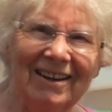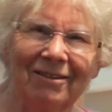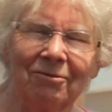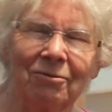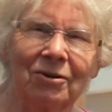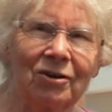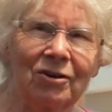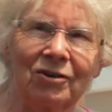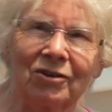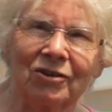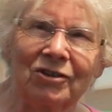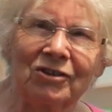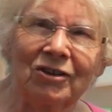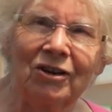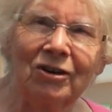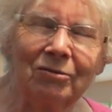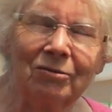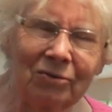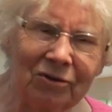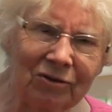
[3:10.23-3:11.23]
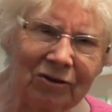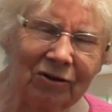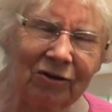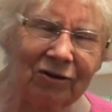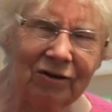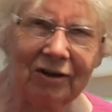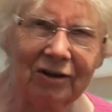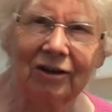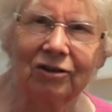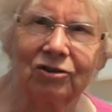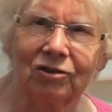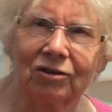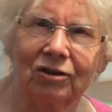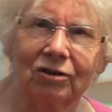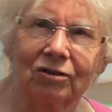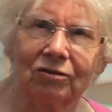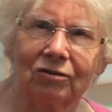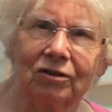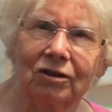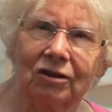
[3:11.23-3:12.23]
Whether the sign was there or not, you
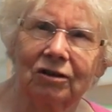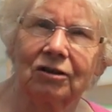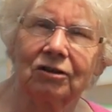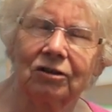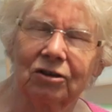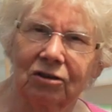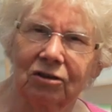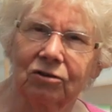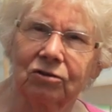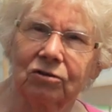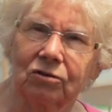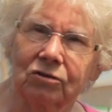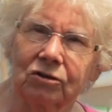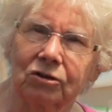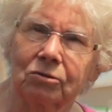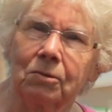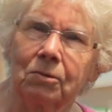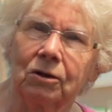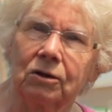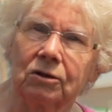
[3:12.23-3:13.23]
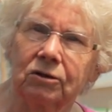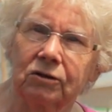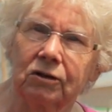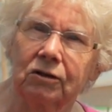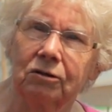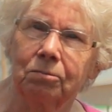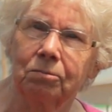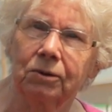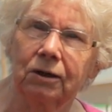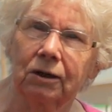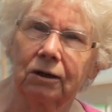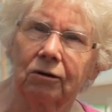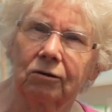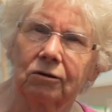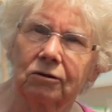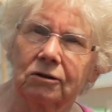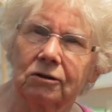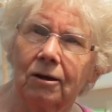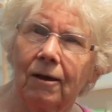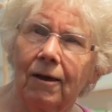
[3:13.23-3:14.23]
didn't touch those small seed
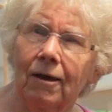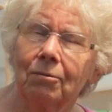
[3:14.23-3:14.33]
potatoes,